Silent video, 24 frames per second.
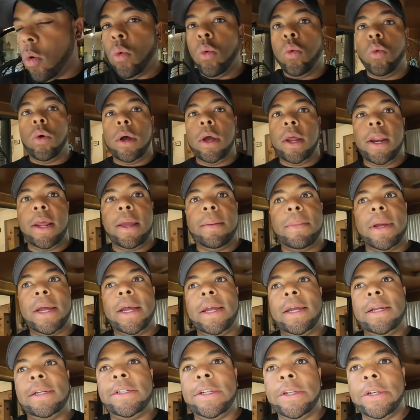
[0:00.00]
what am
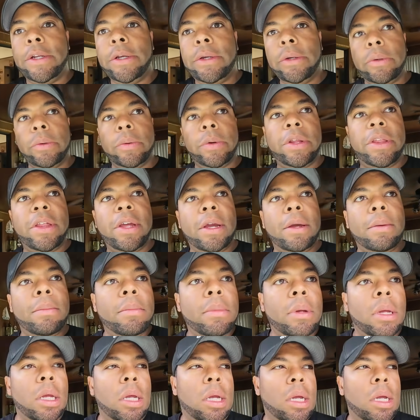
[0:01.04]
I to do with him?